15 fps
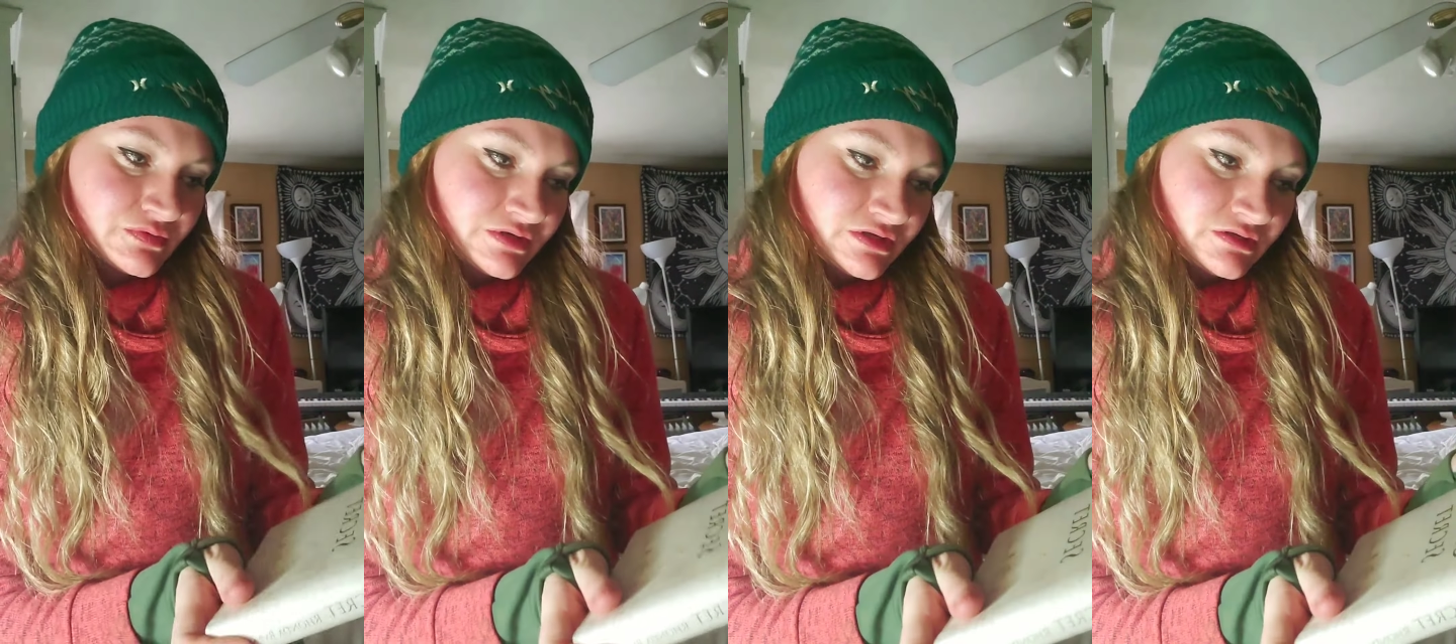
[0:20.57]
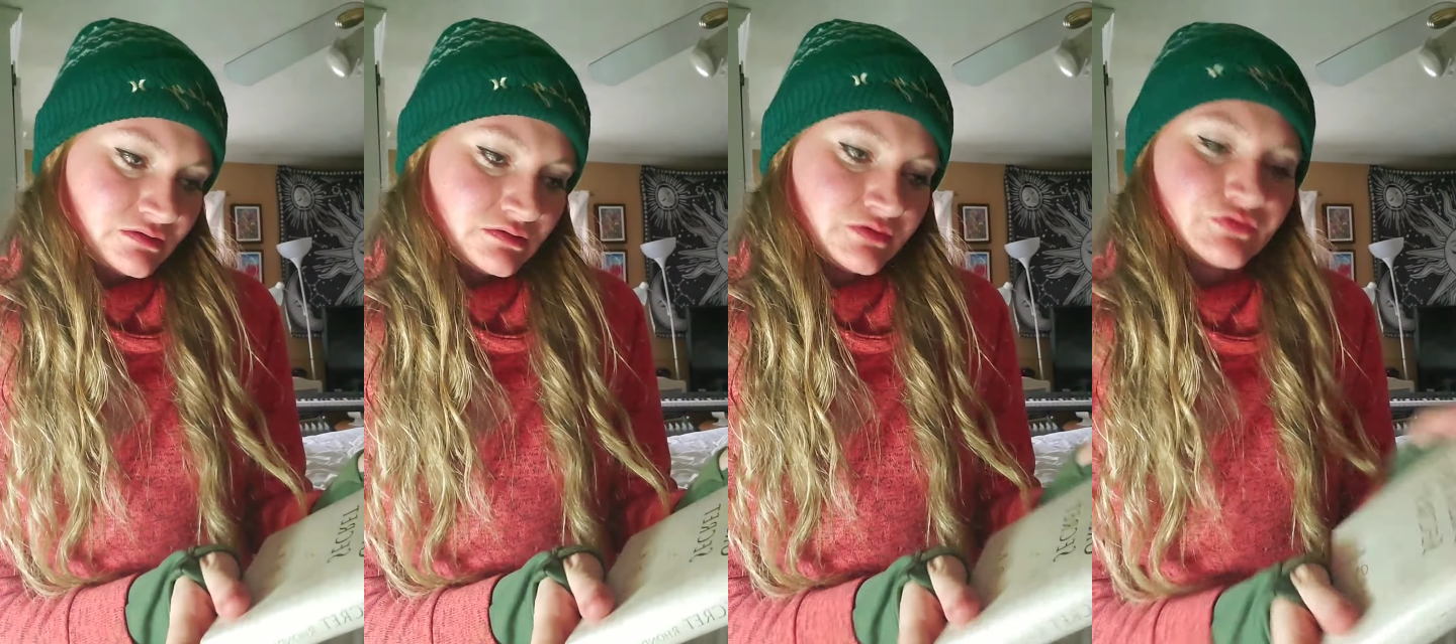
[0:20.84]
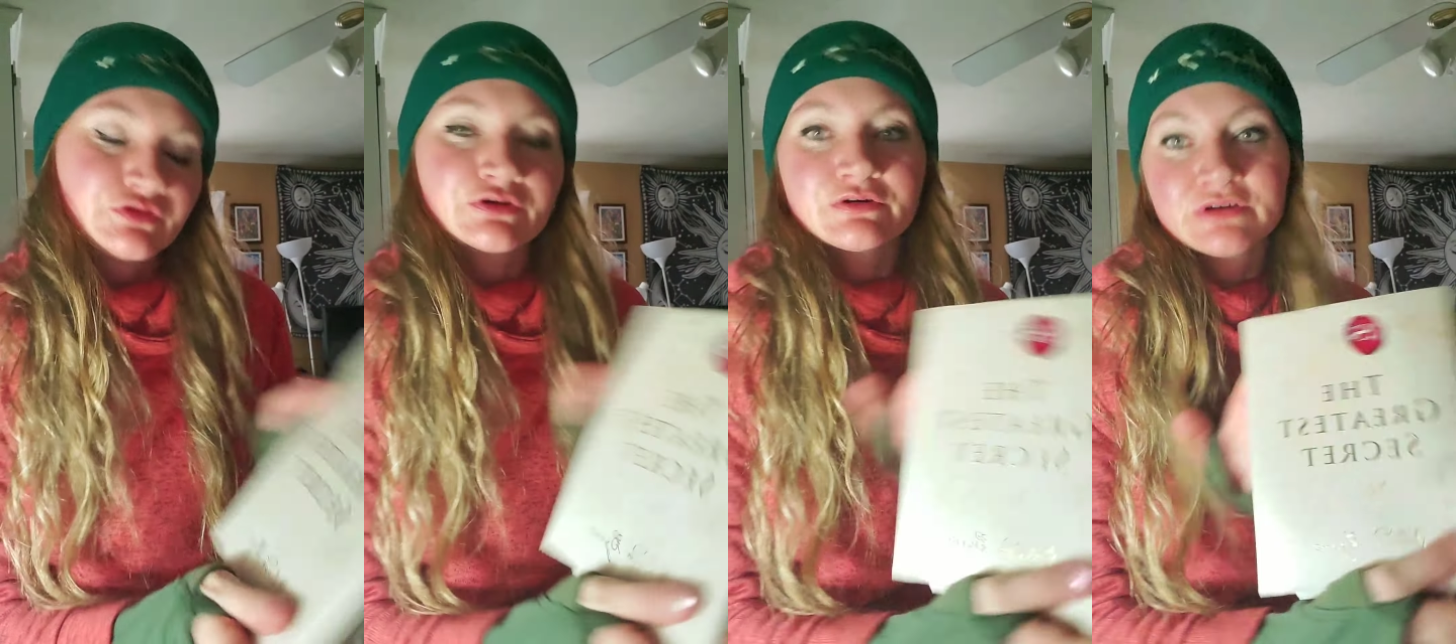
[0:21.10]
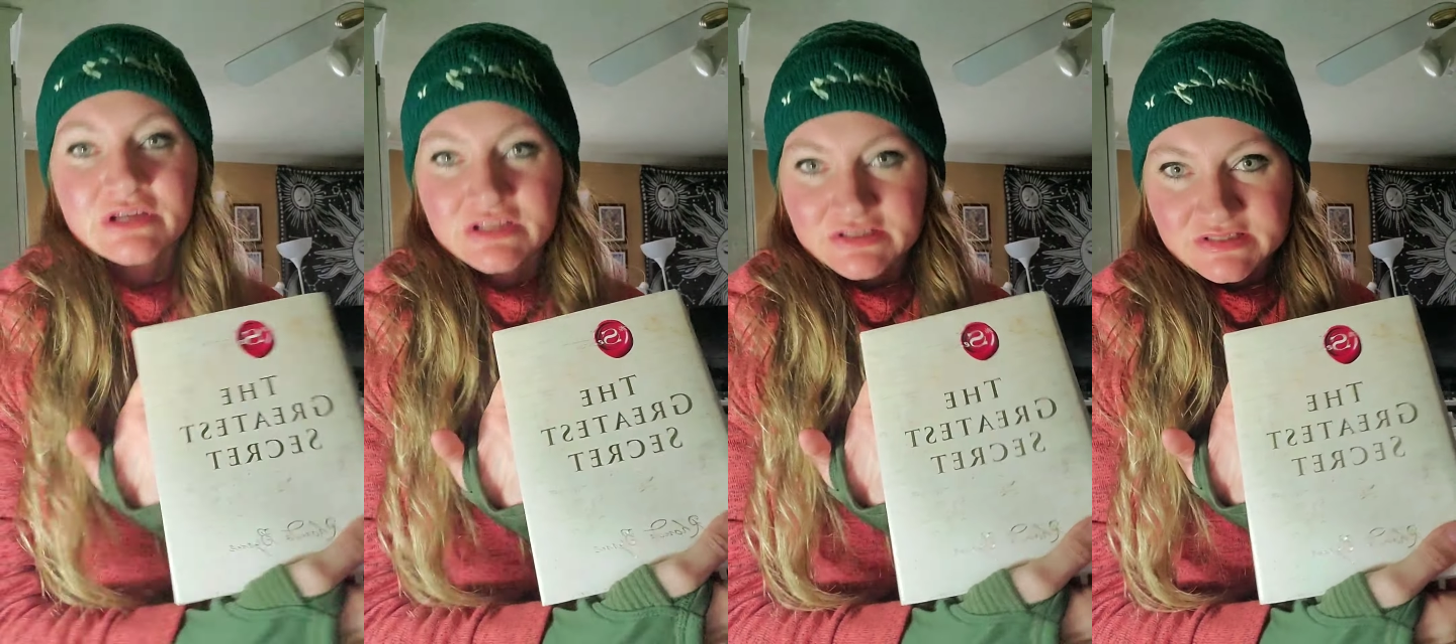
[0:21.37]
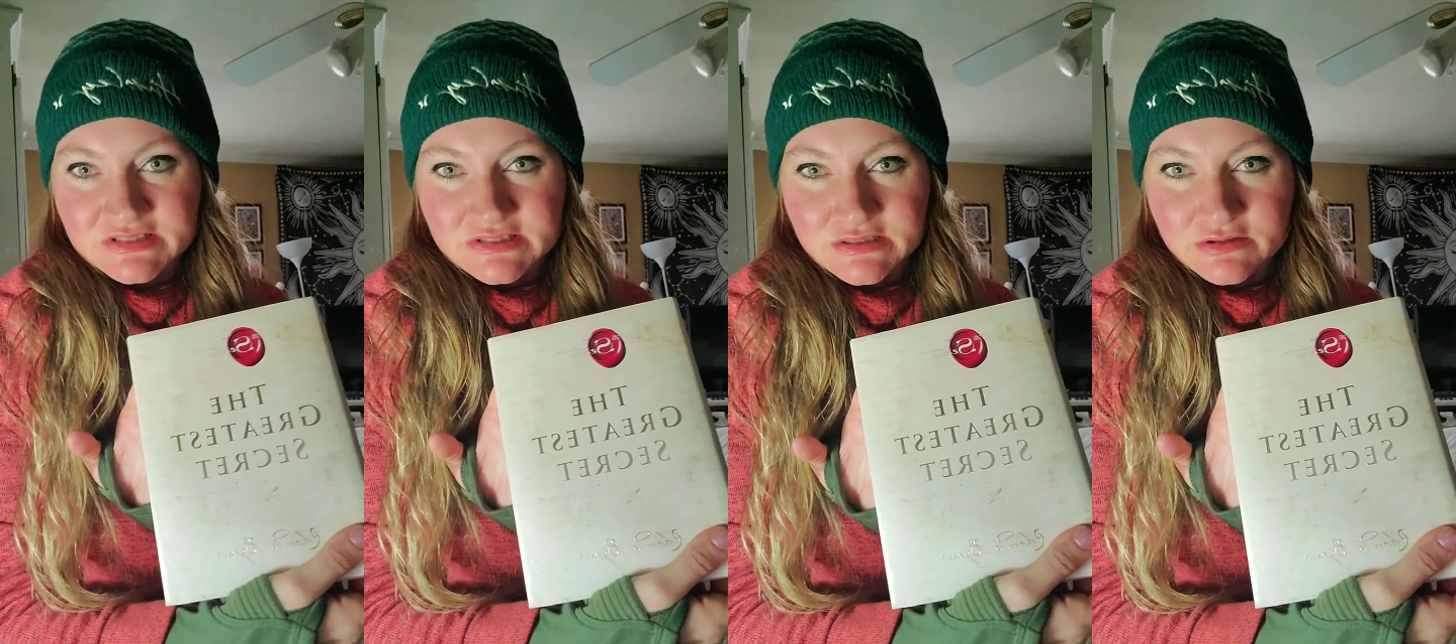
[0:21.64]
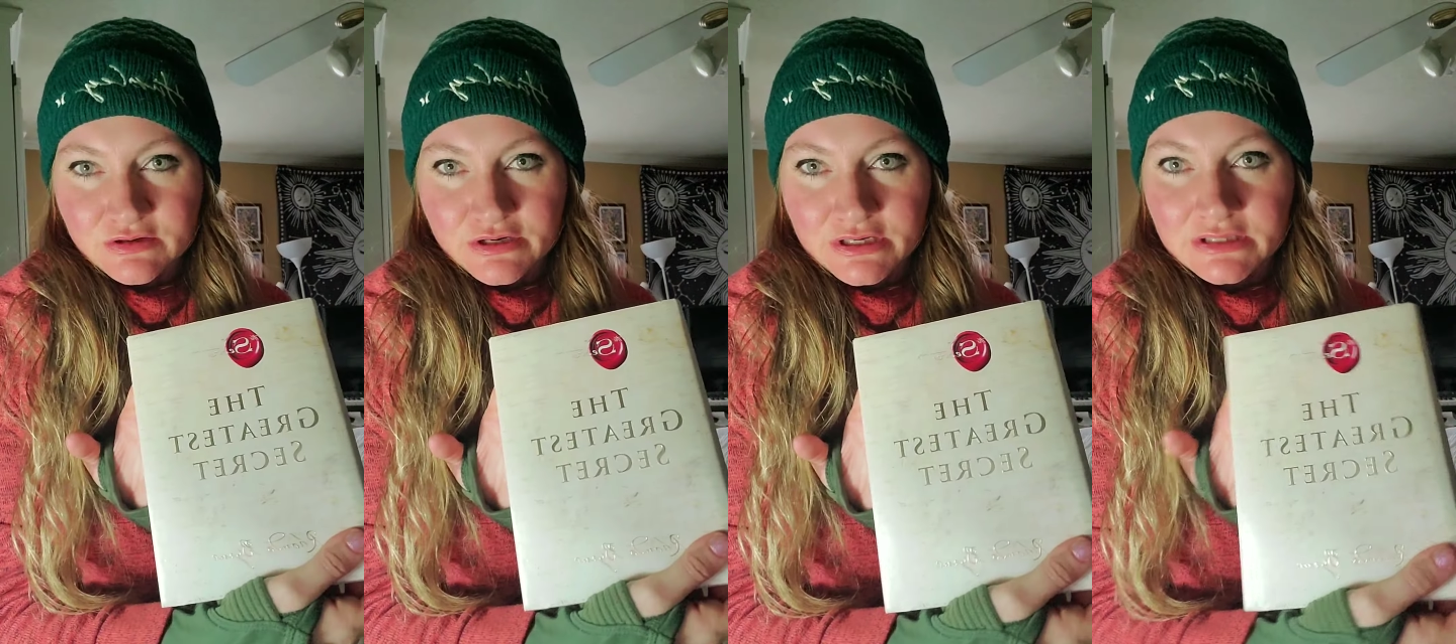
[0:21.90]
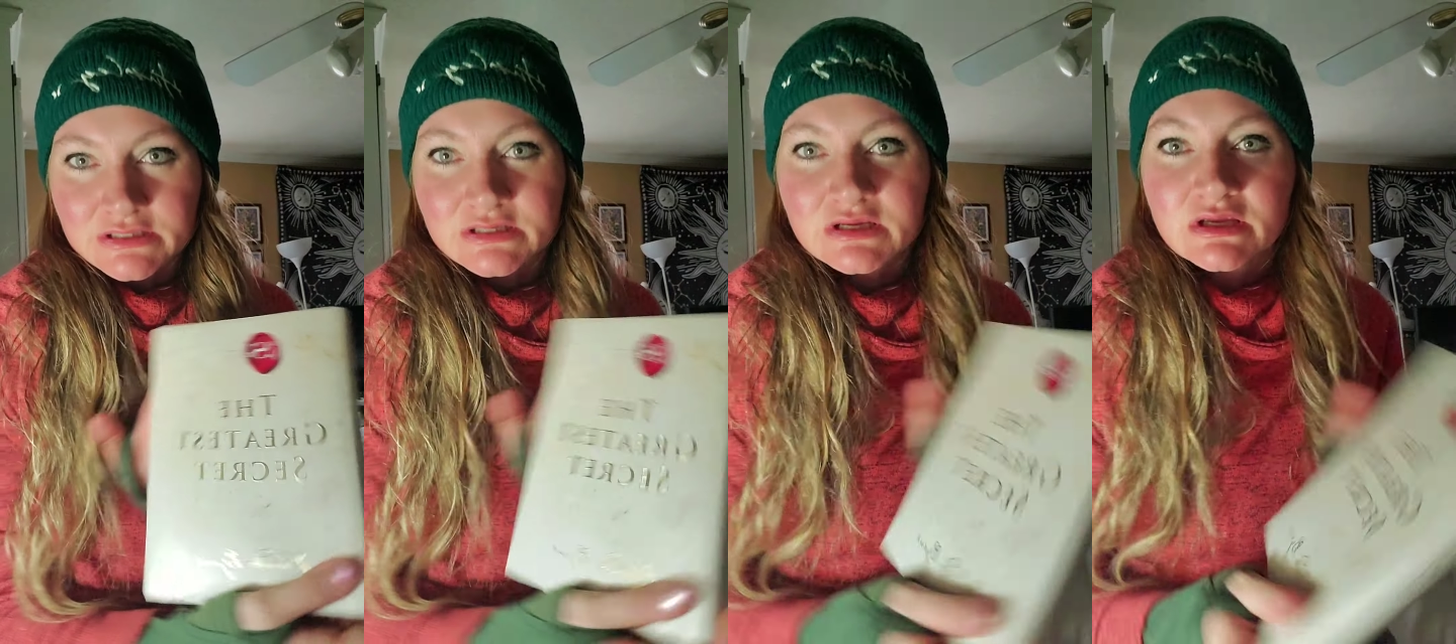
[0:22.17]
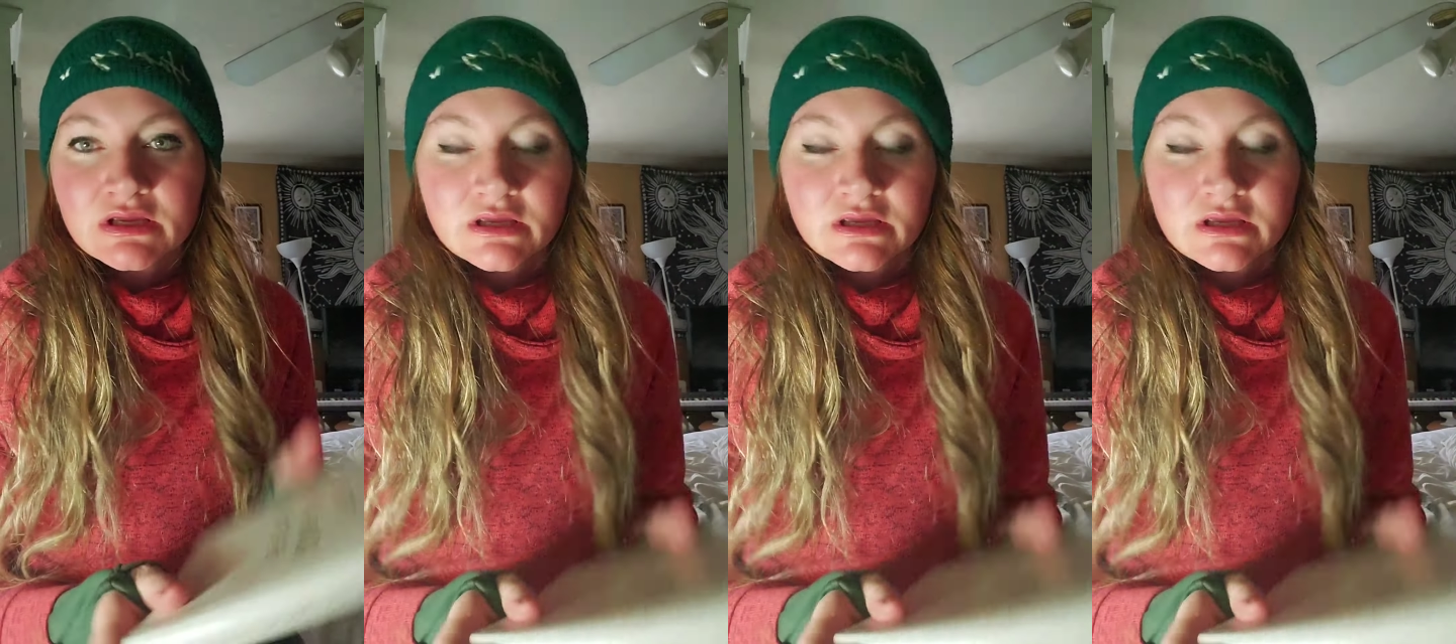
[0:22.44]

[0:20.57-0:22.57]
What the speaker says: one, The Greatest Secret.